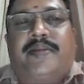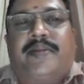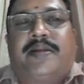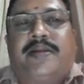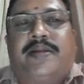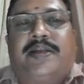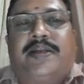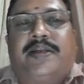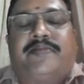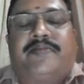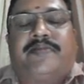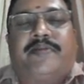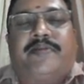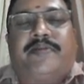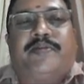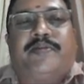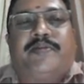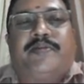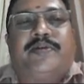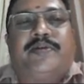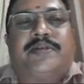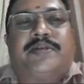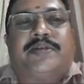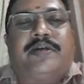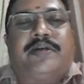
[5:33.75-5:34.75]
That is from
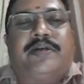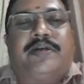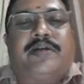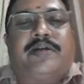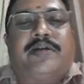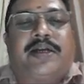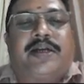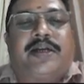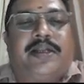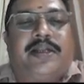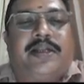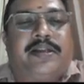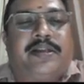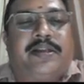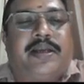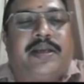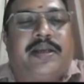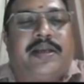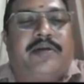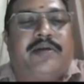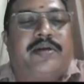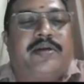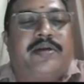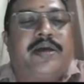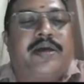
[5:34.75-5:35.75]
USA or at
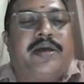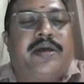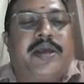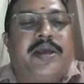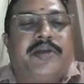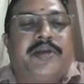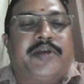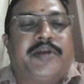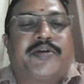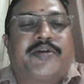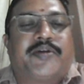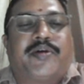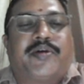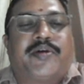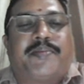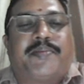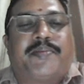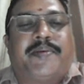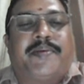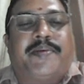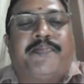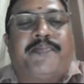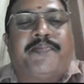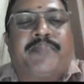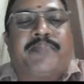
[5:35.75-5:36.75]
India or
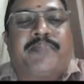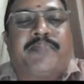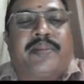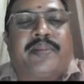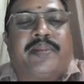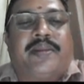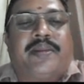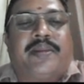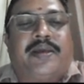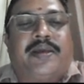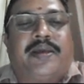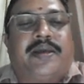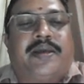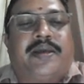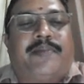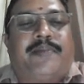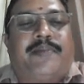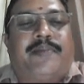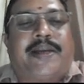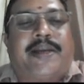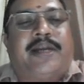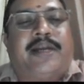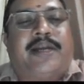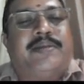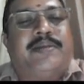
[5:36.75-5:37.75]
Europe. The
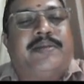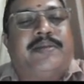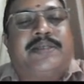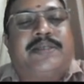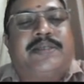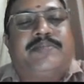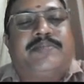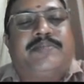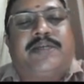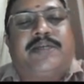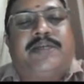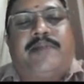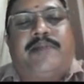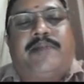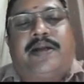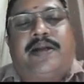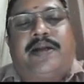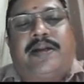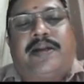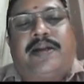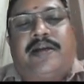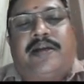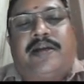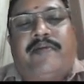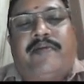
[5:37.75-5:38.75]
patentable subject
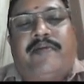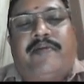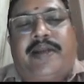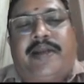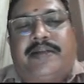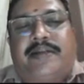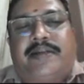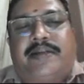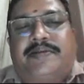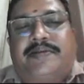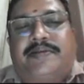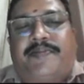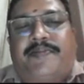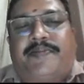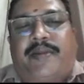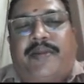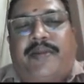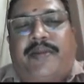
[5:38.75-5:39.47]
matter, it varies.